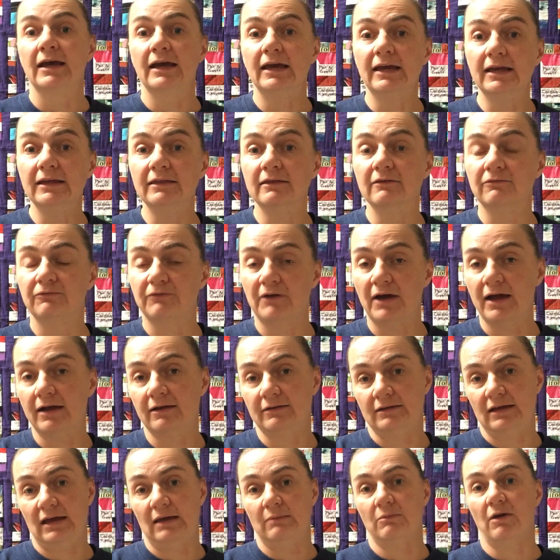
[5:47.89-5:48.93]
in the
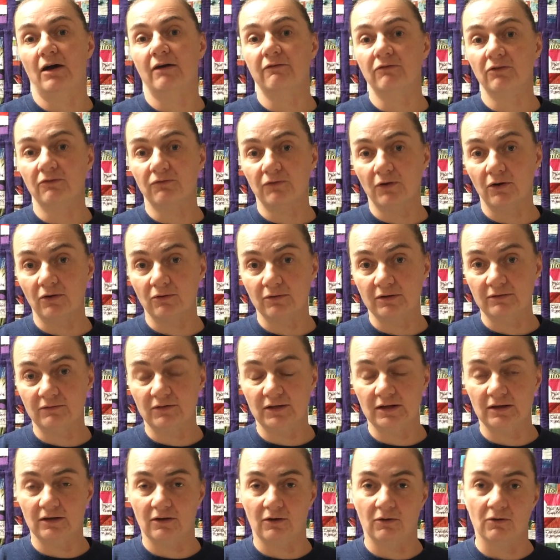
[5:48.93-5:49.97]
file name of the photo and
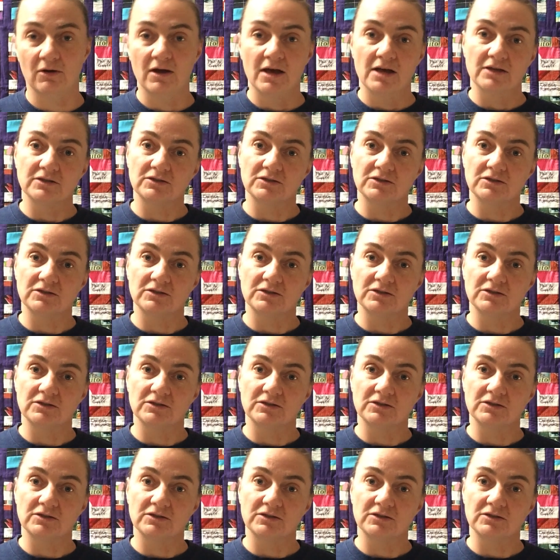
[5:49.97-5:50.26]
video